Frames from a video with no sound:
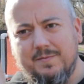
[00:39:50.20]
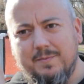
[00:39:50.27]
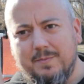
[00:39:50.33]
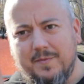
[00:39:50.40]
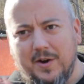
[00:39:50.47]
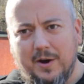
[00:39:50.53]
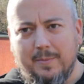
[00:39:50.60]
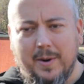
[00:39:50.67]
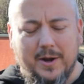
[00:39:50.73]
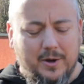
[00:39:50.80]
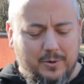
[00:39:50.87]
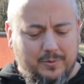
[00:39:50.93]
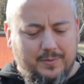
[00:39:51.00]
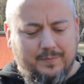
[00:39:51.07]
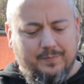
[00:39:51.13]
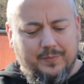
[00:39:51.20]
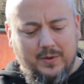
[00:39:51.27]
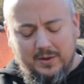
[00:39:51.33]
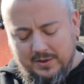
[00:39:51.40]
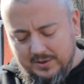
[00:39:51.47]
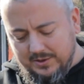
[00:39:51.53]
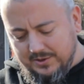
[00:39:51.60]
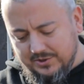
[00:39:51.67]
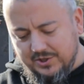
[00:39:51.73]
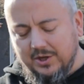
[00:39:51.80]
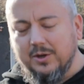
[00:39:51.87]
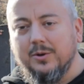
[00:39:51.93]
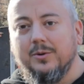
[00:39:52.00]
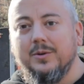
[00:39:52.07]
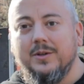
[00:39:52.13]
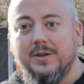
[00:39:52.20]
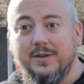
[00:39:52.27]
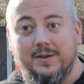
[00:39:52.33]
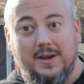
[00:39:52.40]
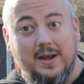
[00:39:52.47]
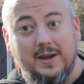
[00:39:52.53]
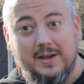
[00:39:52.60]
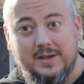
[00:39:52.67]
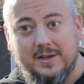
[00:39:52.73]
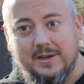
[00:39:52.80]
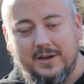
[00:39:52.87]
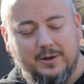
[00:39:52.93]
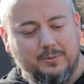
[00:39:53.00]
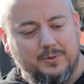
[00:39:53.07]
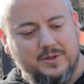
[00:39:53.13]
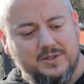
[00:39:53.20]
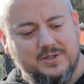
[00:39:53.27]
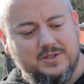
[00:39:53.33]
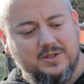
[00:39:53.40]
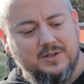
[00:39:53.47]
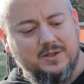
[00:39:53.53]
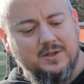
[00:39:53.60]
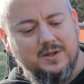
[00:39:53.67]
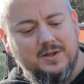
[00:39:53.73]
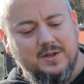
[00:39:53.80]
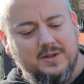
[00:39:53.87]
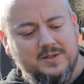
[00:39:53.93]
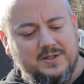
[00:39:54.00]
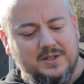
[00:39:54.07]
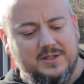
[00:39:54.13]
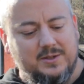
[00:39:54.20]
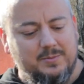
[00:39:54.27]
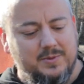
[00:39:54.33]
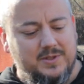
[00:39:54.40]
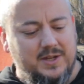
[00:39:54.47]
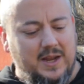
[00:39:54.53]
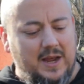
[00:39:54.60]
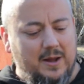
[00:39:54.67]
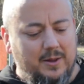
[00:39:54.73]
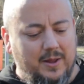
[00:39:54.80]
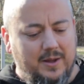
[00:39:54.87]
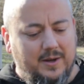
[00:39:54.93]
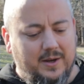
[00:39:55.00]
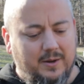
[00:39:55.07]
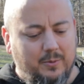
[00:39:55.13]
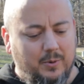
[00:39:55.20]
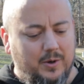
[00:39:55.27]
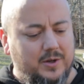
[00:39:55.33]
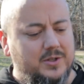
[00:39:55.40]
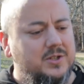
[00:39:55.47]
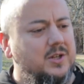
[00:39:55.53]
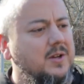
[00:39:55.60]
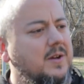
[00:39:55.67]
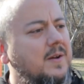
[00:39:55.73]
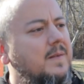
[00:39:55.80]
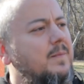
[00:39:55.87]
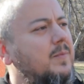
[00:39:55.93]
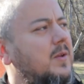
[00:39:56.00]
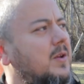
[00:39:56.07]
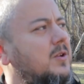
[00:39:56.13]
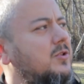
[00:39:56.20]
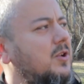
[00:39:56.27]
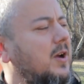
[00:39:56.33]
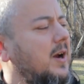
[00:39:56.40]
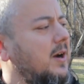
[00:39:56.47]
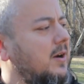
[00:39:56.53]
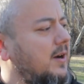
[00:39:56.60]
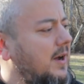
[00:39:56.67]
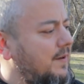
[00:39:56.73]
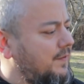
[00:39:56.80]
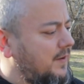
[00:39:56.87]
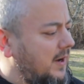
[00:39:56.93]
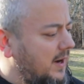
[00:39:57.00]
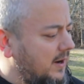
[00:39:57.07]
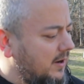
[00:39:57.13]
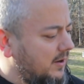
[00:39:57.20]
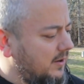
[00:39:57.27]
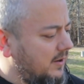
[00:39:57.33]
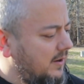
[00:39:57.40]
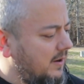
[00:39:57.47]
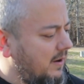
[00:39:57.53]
very minute. So now I get to tinker with this system to see how that works. So hair left tear,